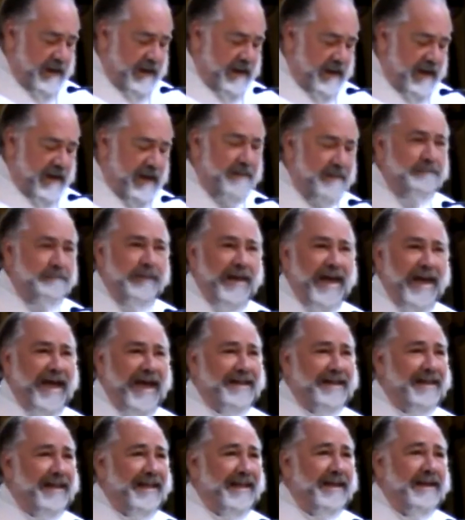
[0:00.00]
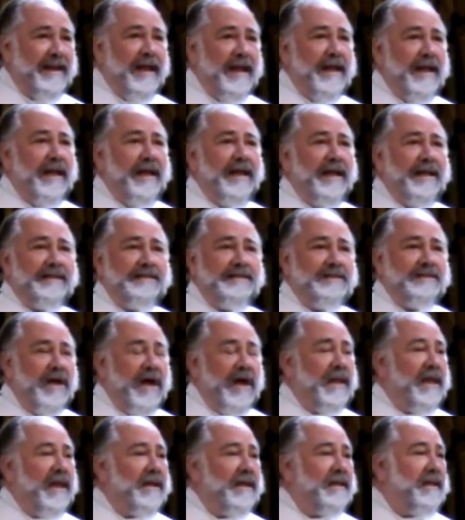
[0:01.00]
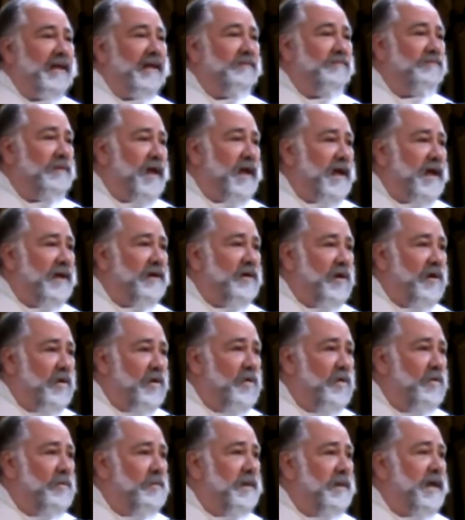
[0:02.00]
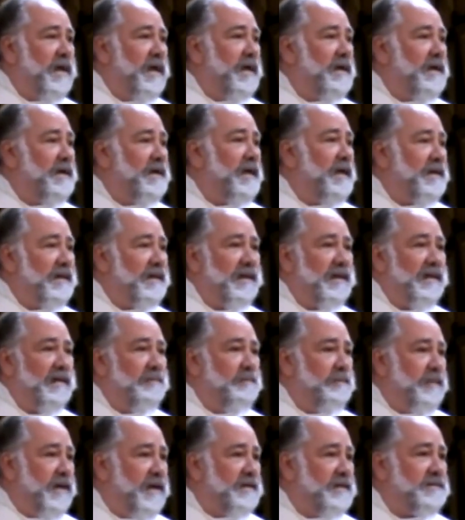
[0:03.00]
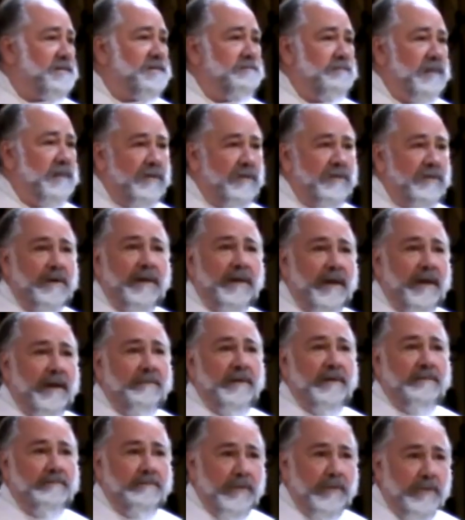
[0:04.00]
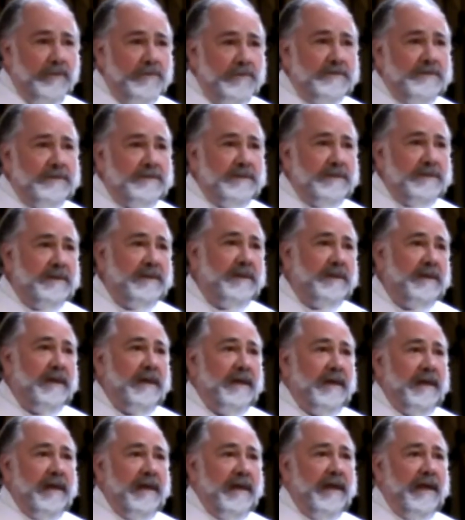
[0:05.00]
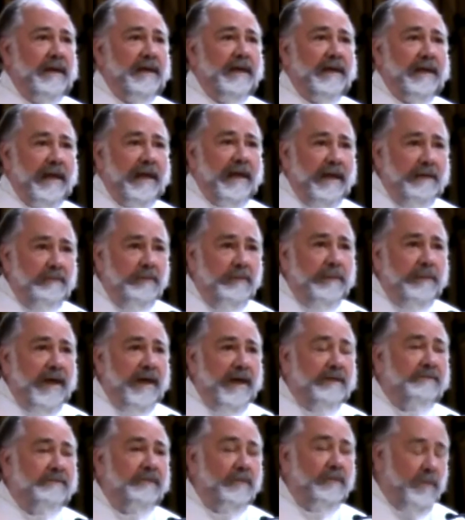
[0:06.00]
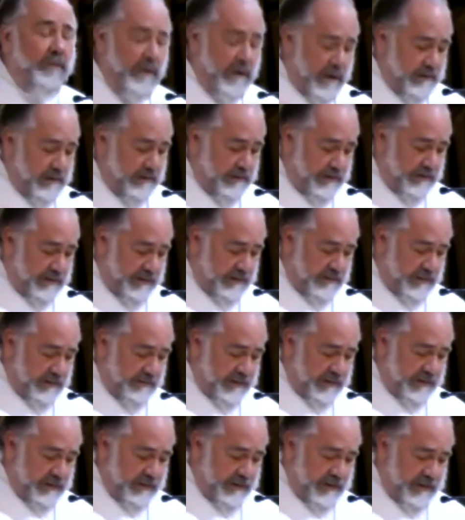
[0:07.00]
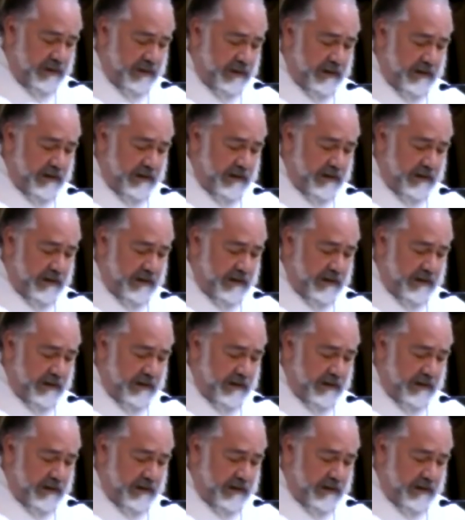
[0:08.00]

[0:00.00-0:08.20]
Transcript: And back then, it's not like they ran home and got their best mountain climbing boots and a CamelBak for water, you know what I mean?